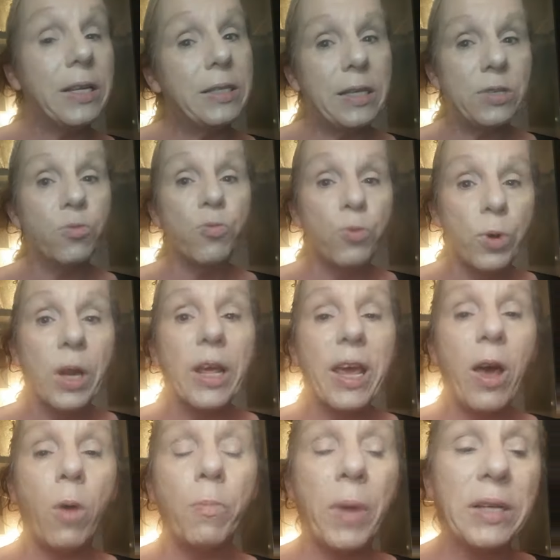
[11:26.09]
is it's really
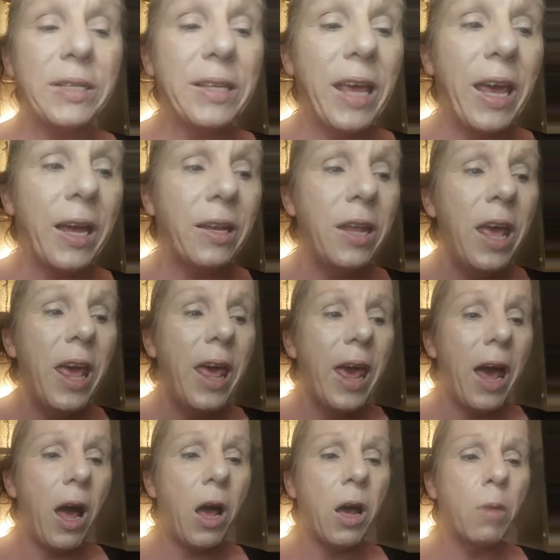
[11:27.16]
helped my skin.
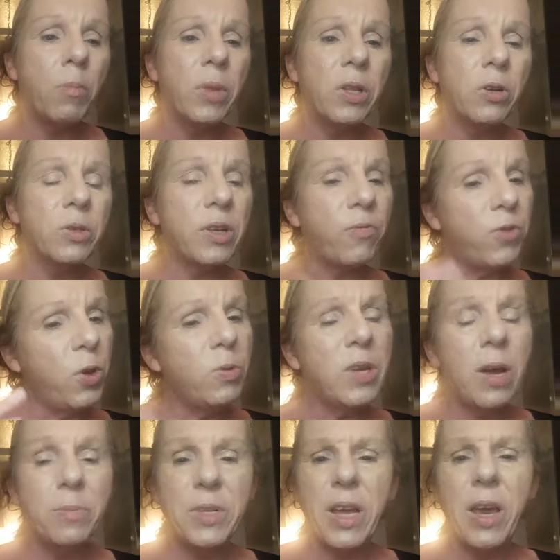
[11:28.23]
There's a few
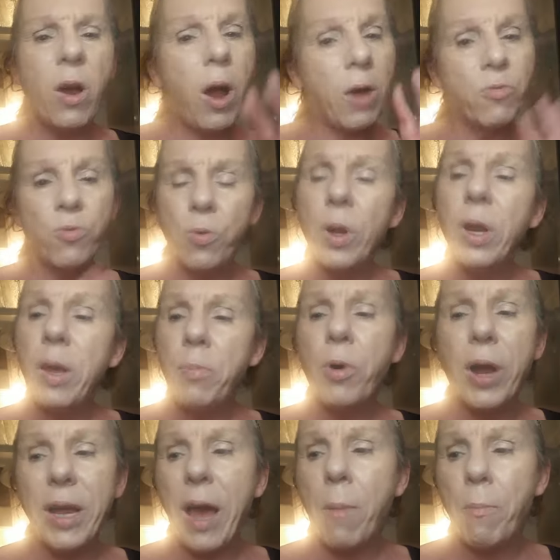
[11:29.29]
times a year I really
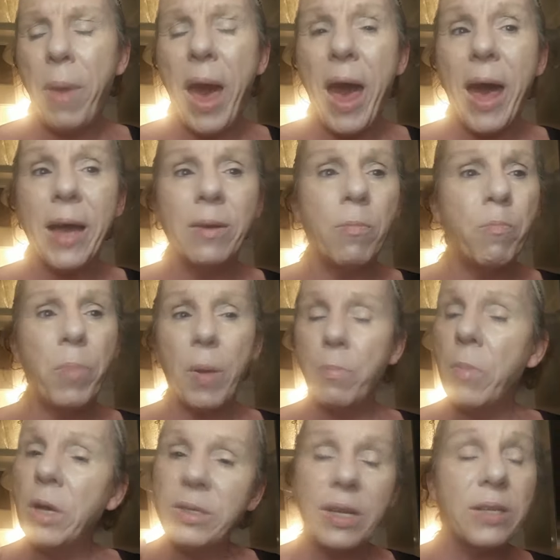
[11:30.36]
break out bad, but
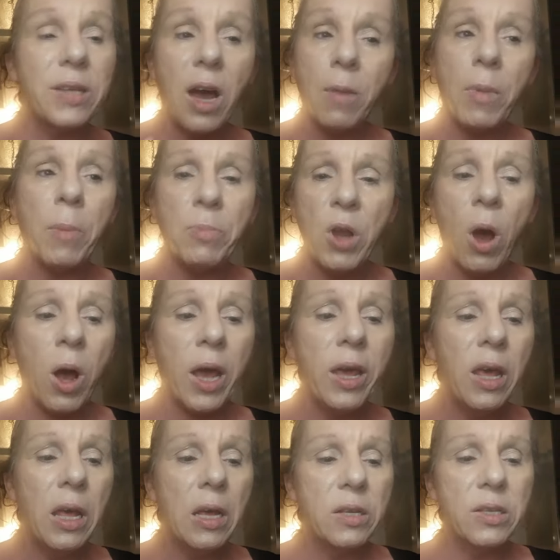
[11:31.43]
most of the time I'm not.
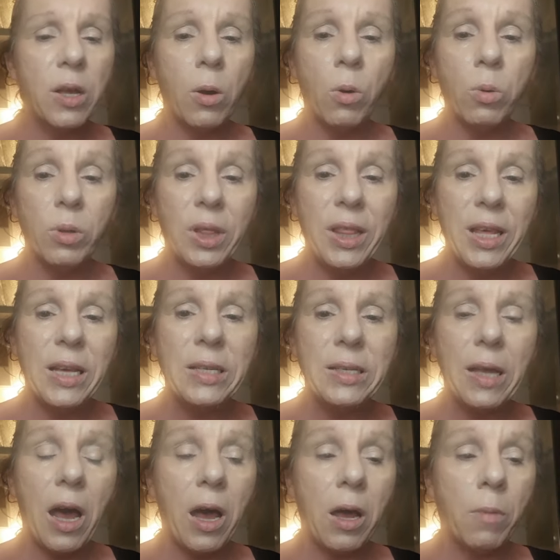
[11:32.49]
So this,
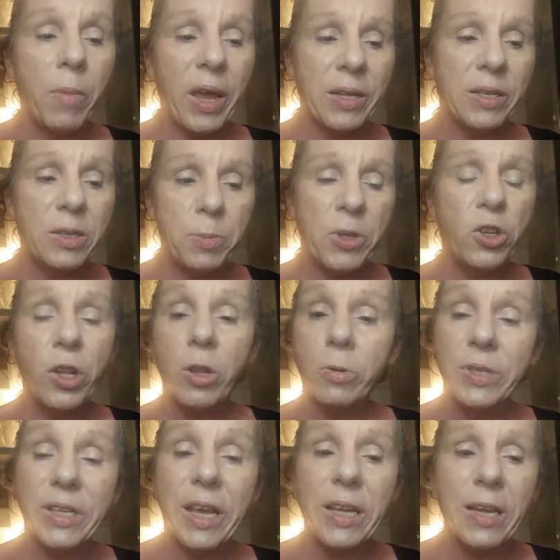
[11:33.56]
and especially their
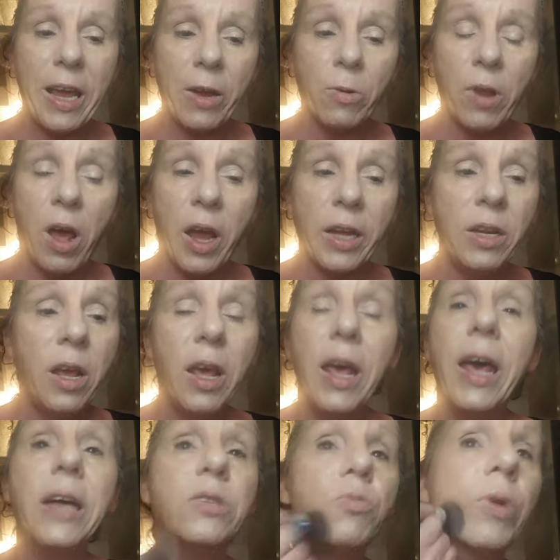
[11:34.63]
skincare line,
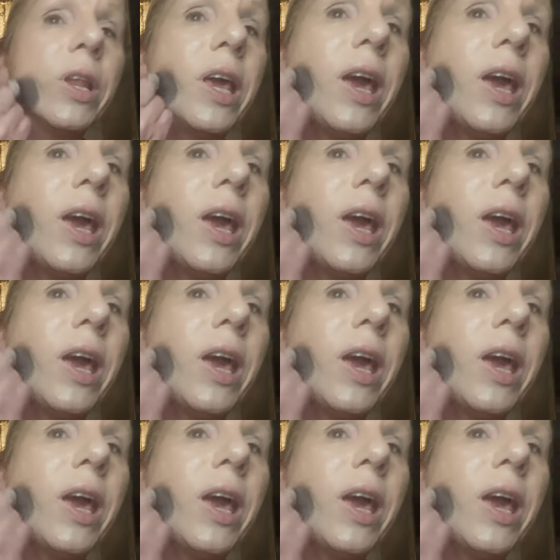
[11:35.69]
has really